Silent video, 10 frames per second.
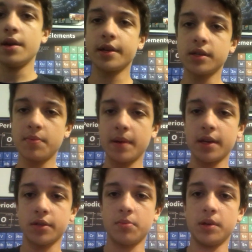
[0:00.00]
Next up, I
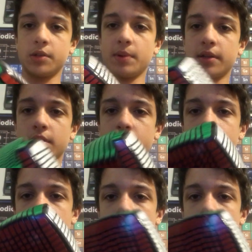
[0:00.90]
guess could be expected. It's the